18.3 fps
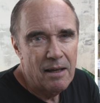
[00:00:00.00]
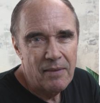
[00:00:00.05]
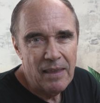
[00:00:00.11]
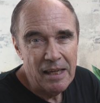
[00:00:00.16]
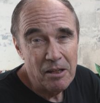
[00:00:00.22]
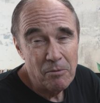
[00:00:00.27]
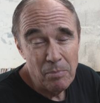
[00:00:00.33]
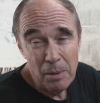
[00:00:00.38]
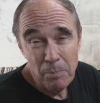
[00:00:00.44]

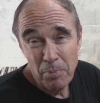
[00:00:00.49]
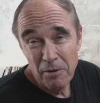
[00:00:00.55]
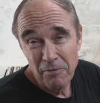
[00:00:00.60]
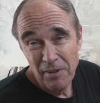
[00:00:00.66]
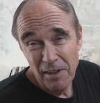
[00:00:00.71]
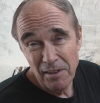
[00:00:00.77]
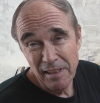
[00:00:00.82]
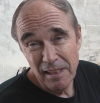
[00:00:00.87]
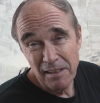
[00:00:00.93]
They can be
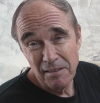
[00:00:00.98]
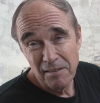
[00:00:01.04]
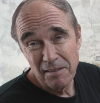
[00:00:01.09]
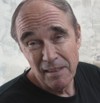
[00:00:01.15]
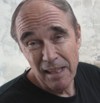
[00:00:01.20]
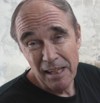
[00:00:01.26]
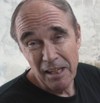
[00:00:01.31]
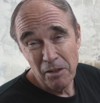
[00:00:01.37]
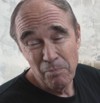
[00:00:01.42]

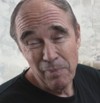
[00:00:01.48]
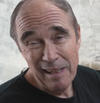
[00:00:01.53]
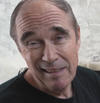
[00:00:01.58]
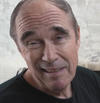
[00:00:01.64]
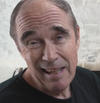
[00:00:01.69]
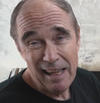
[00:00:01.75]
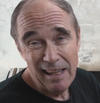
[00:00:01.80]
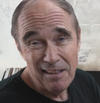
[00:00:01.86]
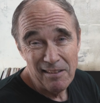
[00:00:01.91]
pavilions, they can be
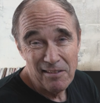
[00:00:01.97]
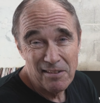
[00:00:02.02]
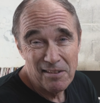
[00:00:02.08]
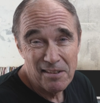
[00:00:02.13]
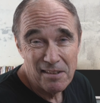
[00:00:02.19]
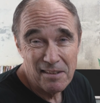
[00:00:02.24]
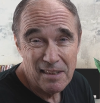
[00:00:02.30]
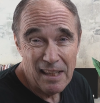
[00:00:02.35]
tents,